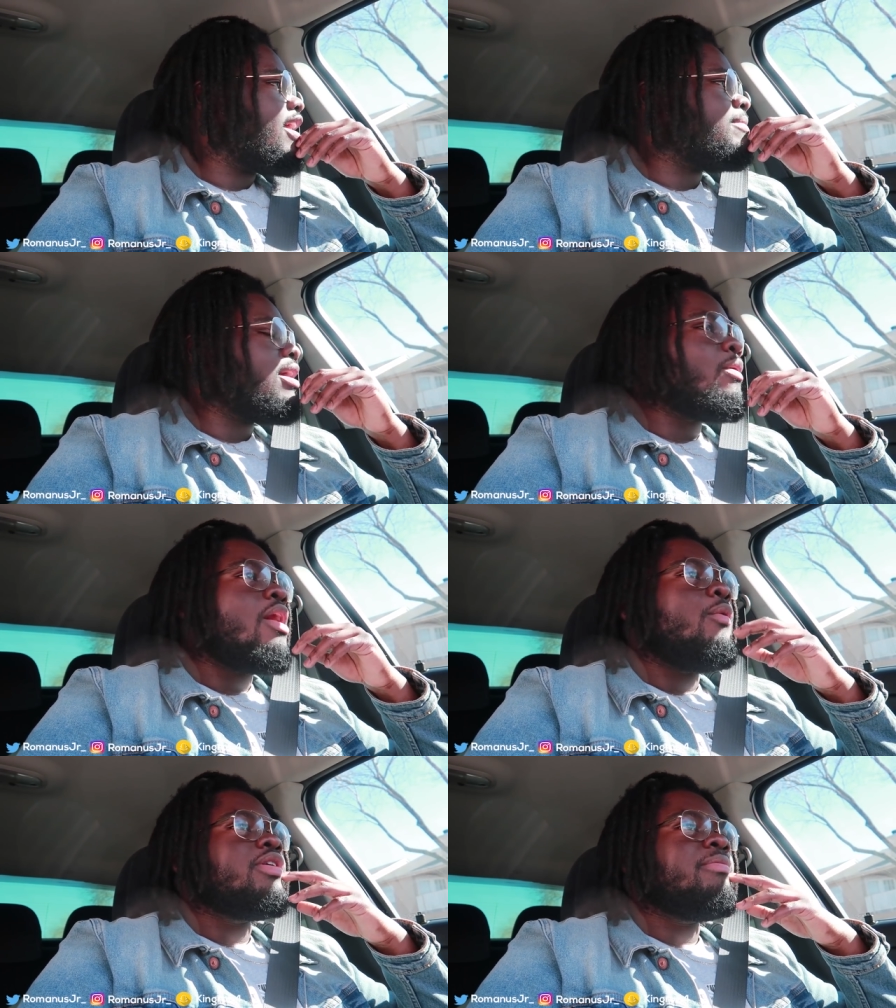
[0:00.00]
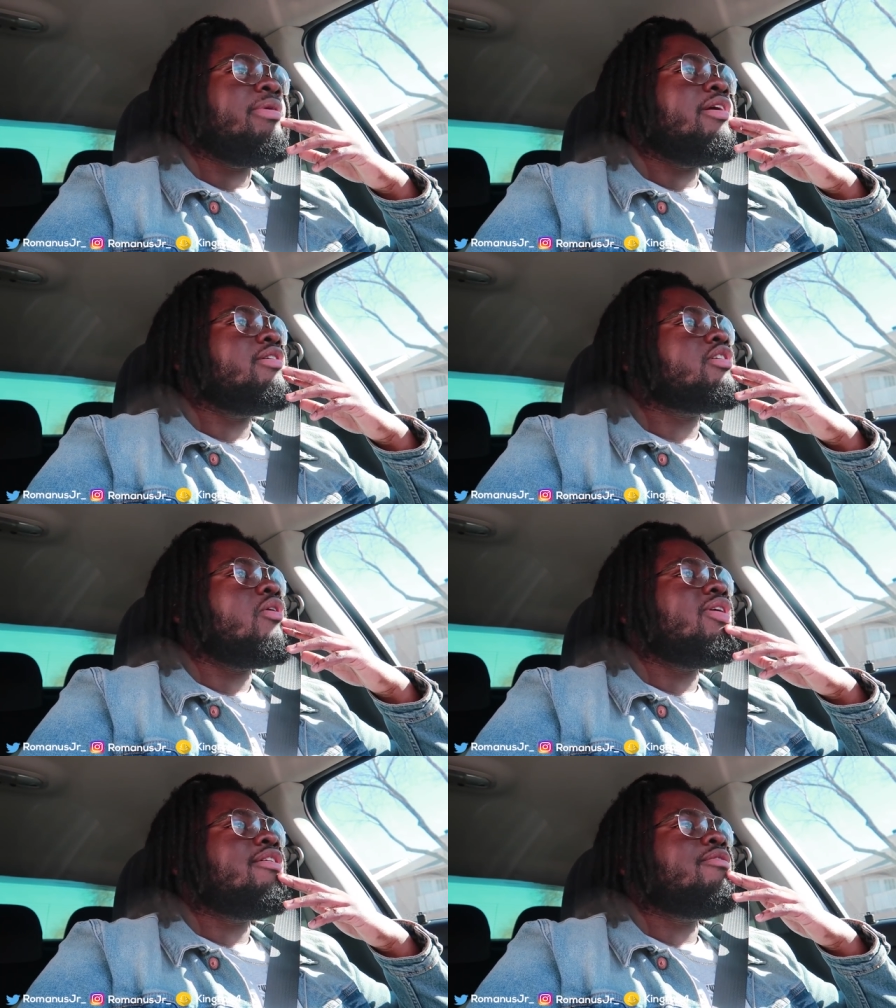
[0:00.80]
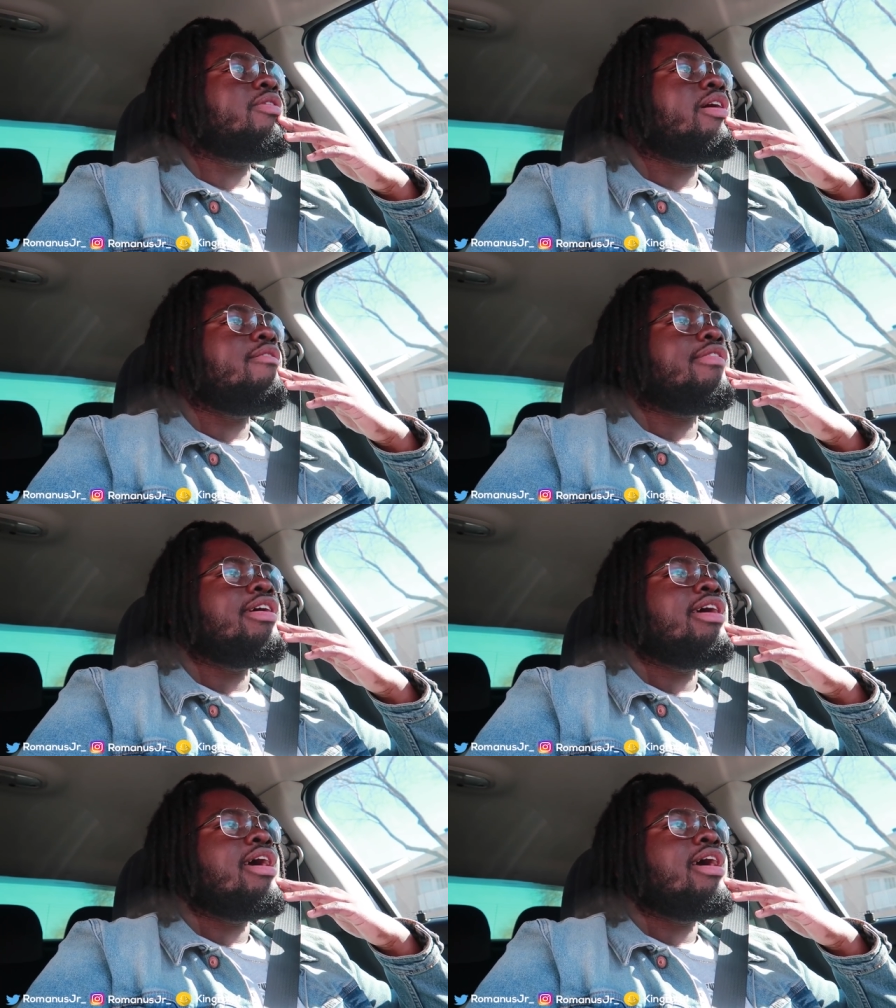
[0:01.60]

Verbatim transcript: like I'm not where I want to be, or you know, whatever, whatever.